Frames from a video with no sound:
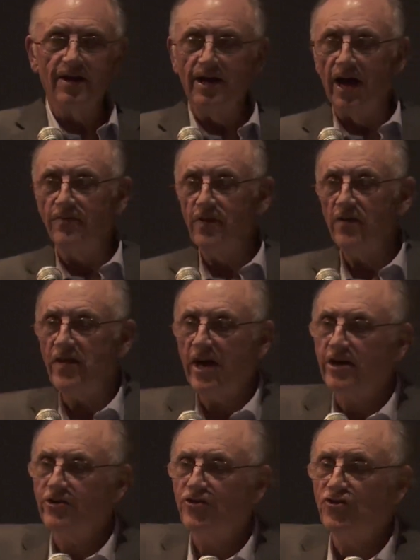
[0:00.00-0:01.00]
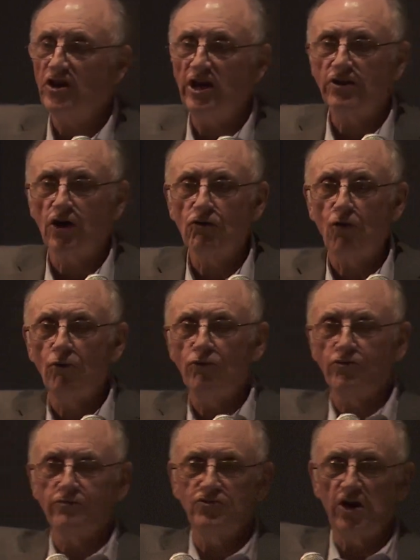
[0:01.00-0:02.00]
And then they could see the growth
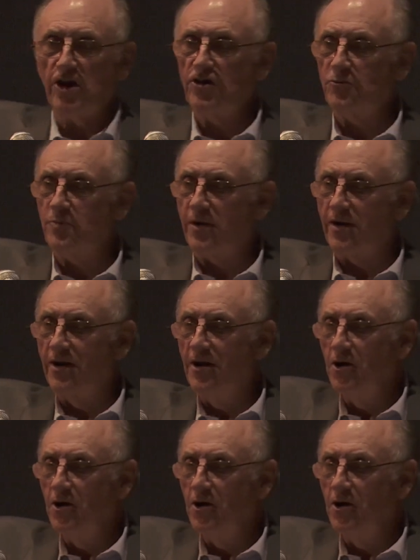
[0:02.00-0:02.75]
of Shakespeare.